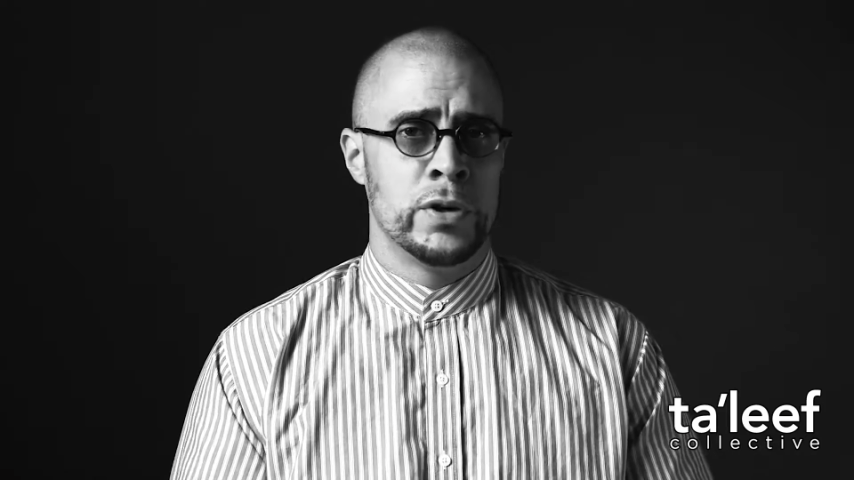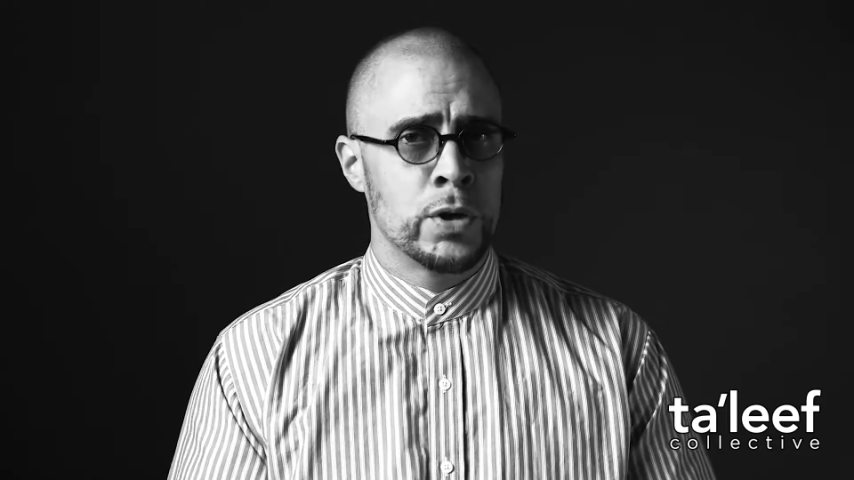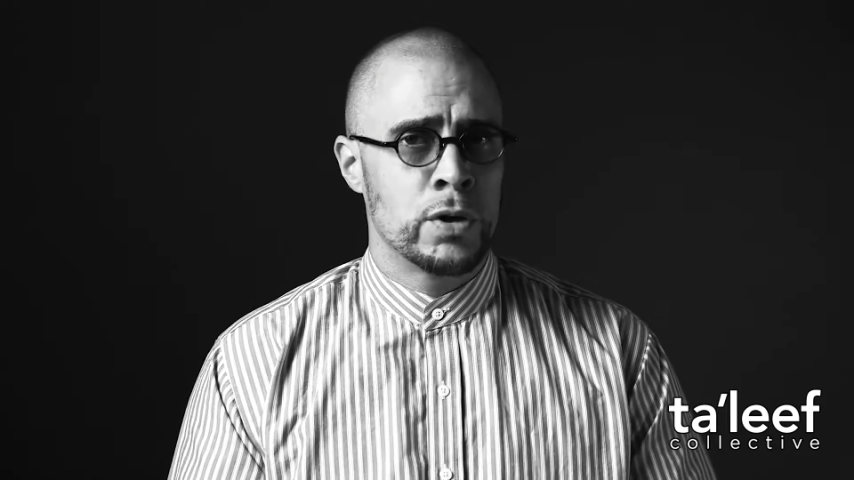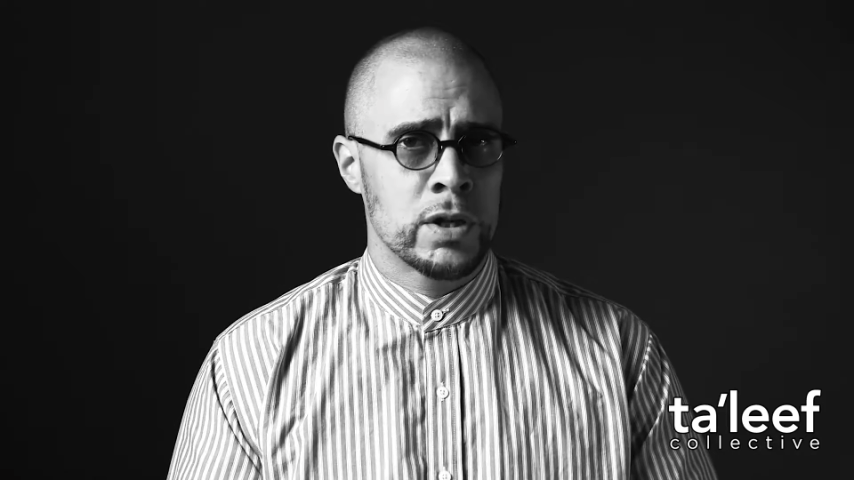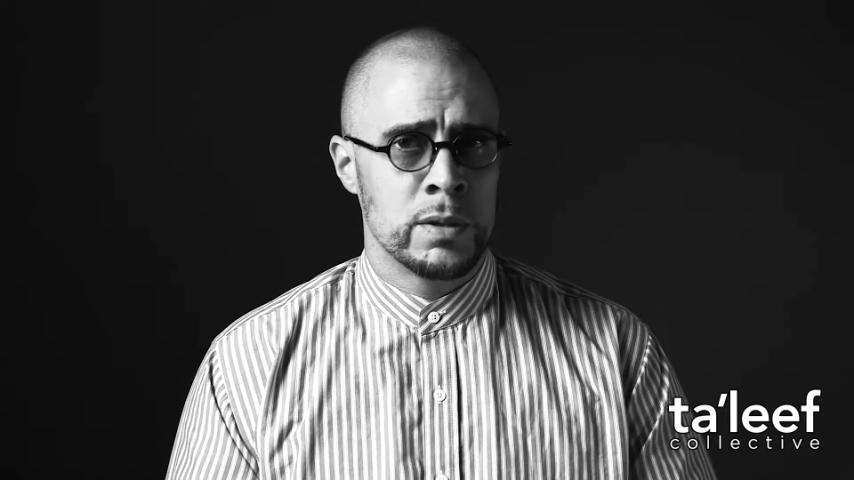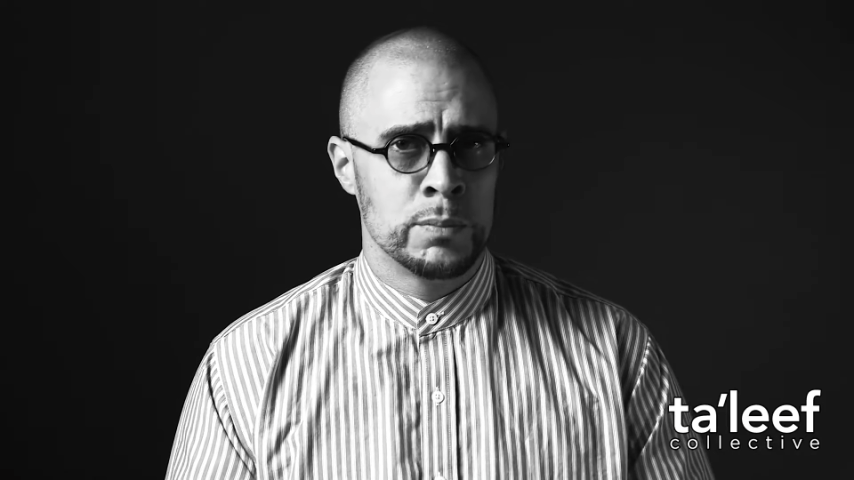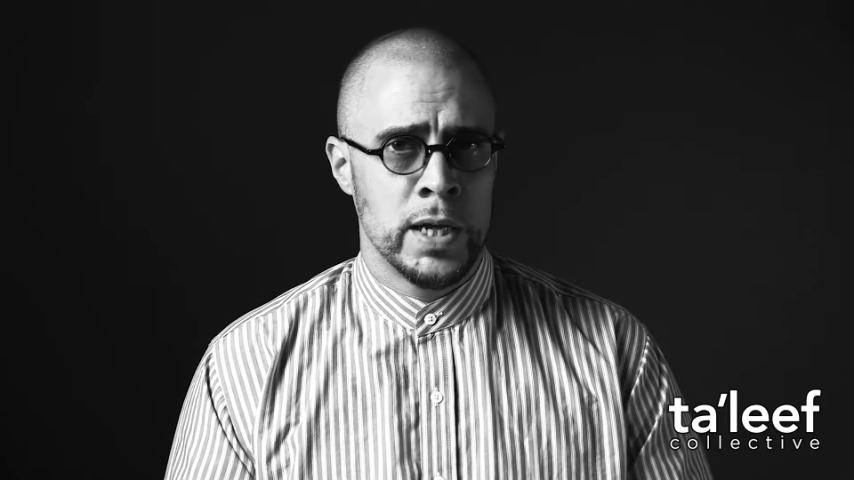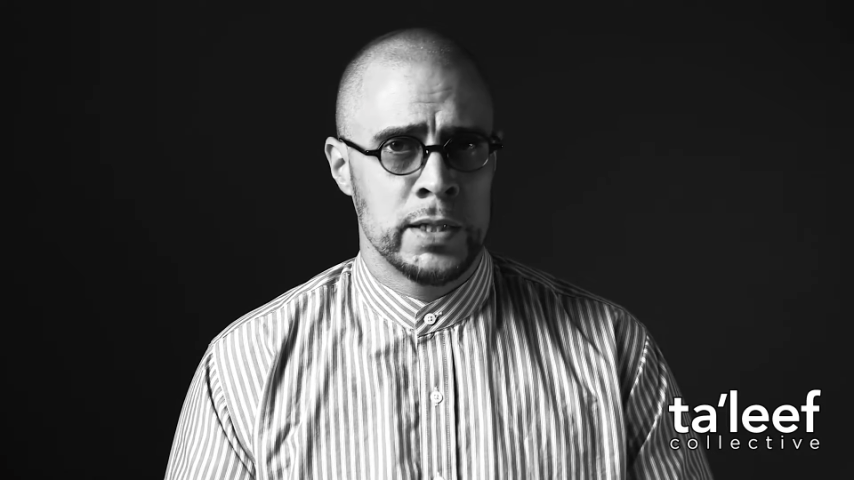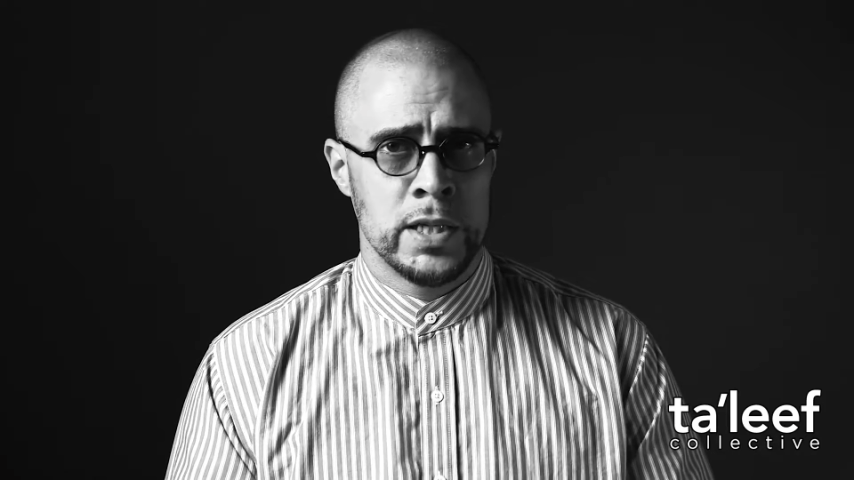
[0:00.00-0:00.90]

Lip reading: you go to complain,